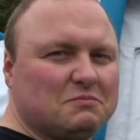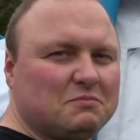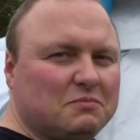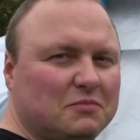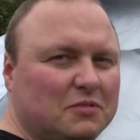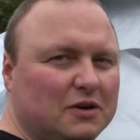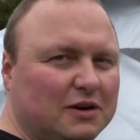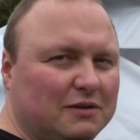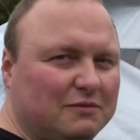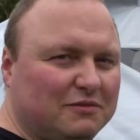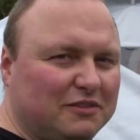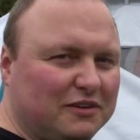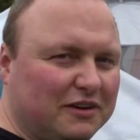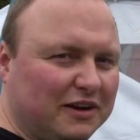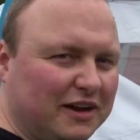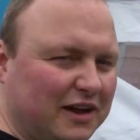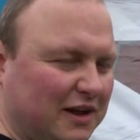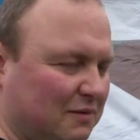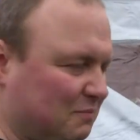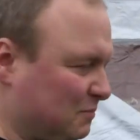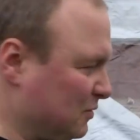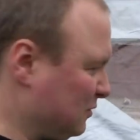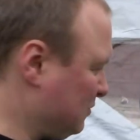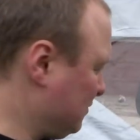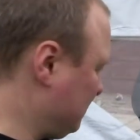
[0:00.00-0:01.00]
I'm very
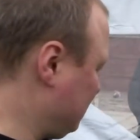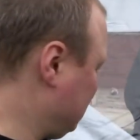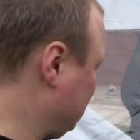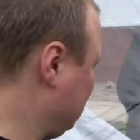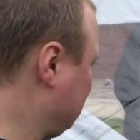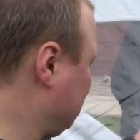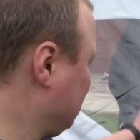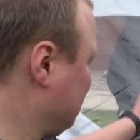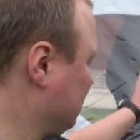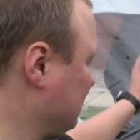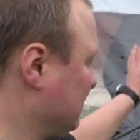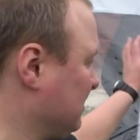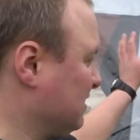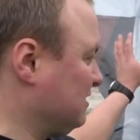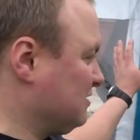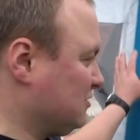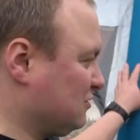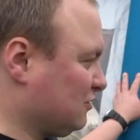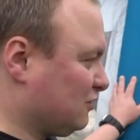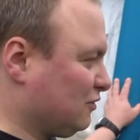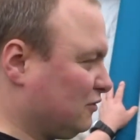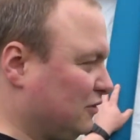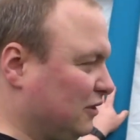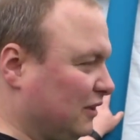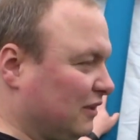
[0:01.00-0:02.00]
happy with it. It's a
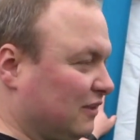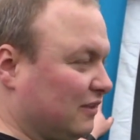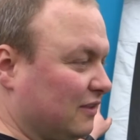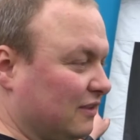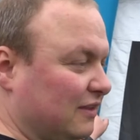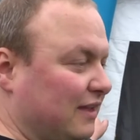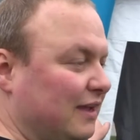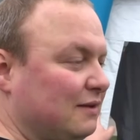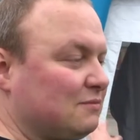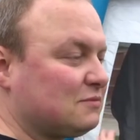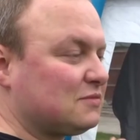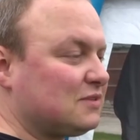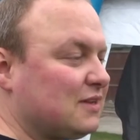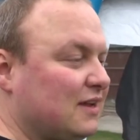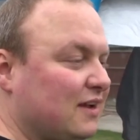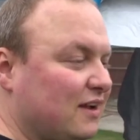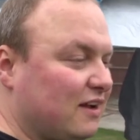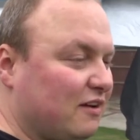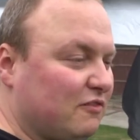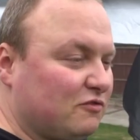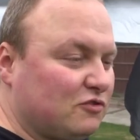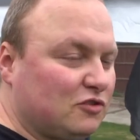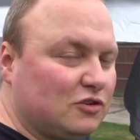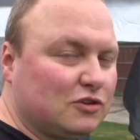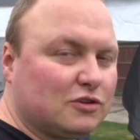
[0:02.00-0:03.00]
good thing that the campsite
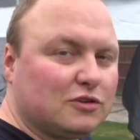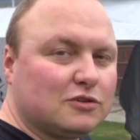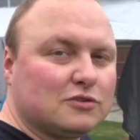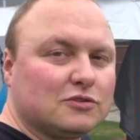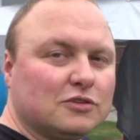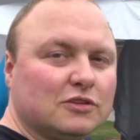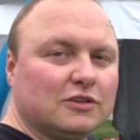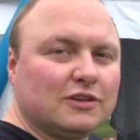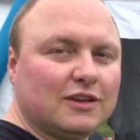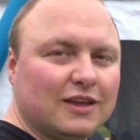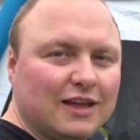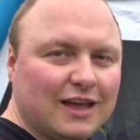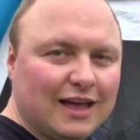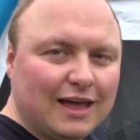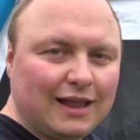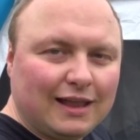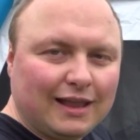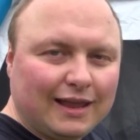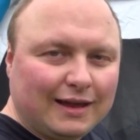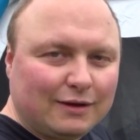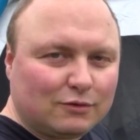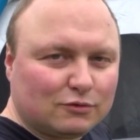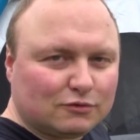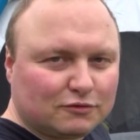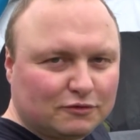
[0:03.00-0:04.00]
I've chosen
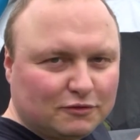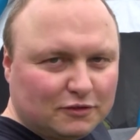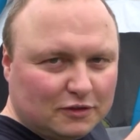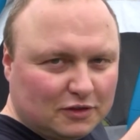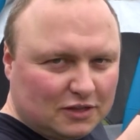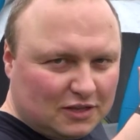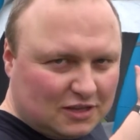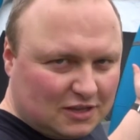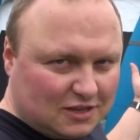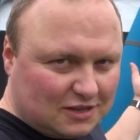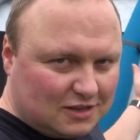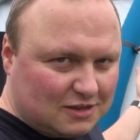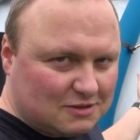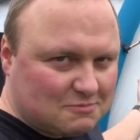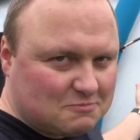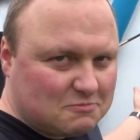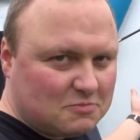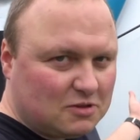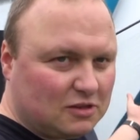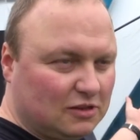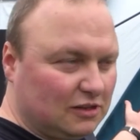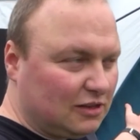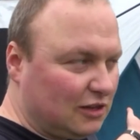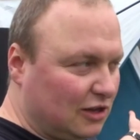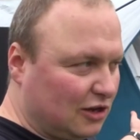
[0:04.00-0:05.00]
allows for
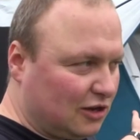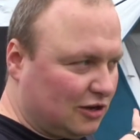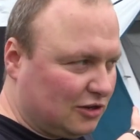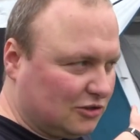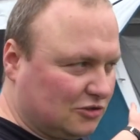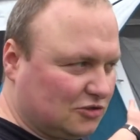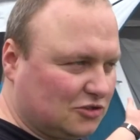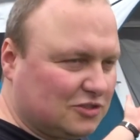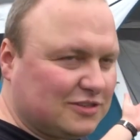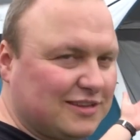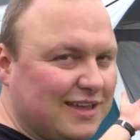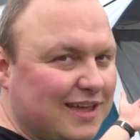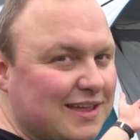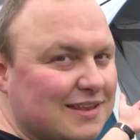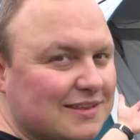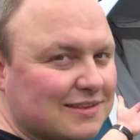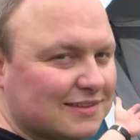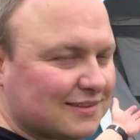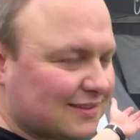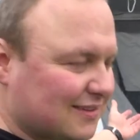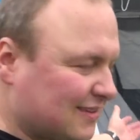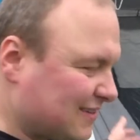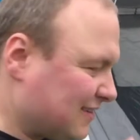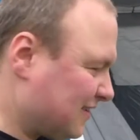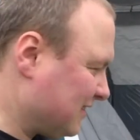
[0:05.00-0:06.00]
large
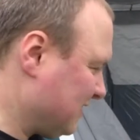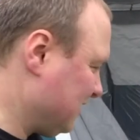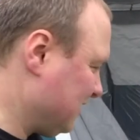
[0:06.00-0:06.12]
tents.